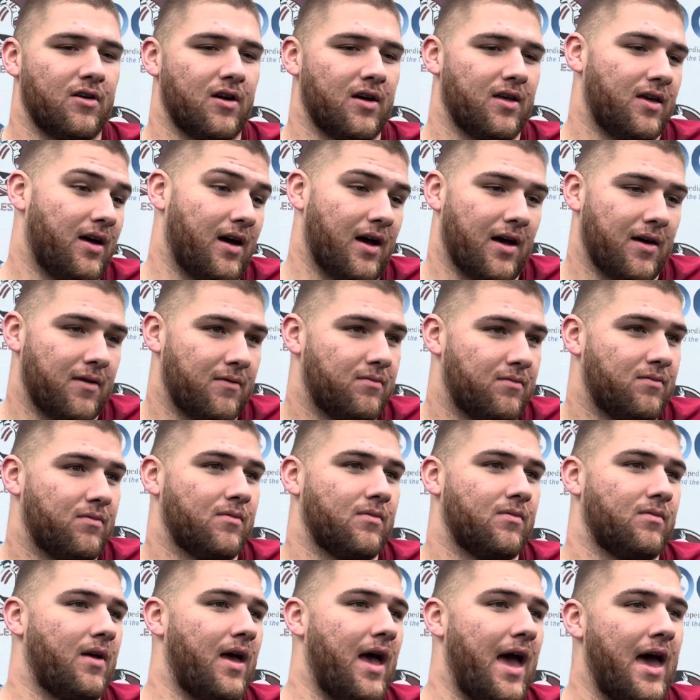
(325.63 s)
I
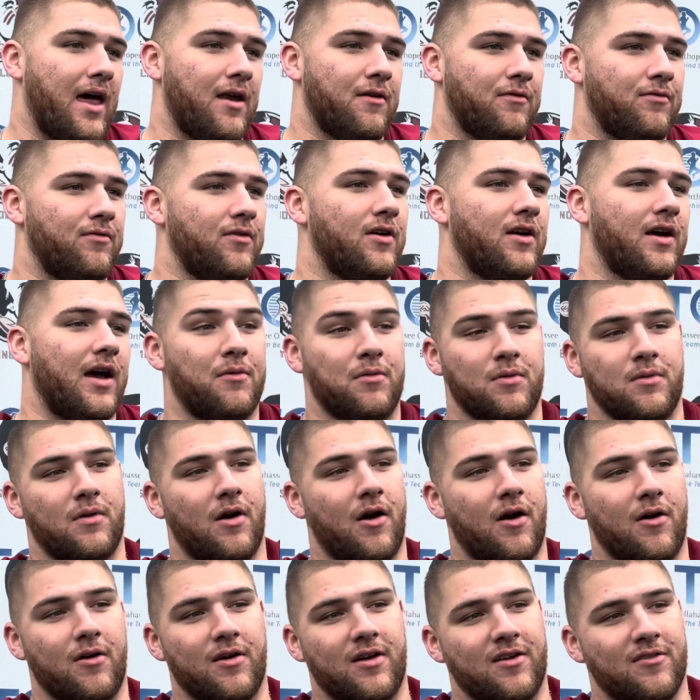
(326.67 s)
had a feeling I would
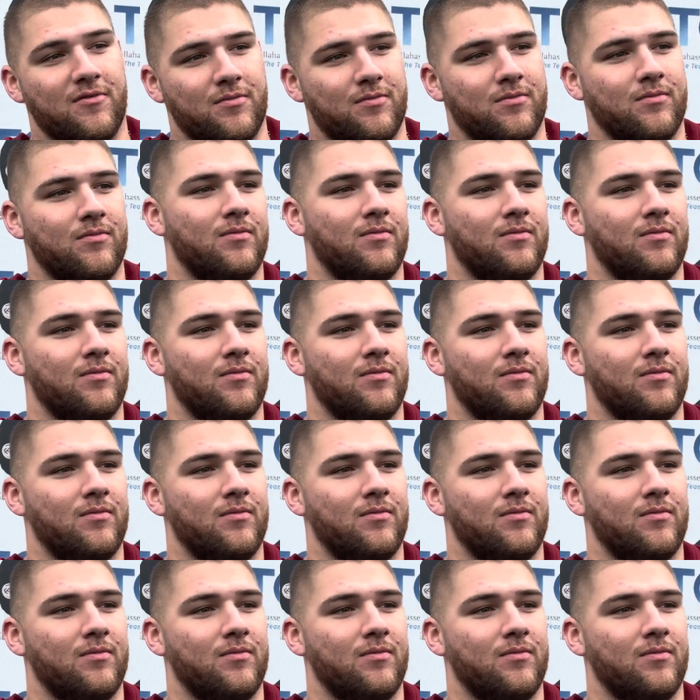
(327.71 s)
already have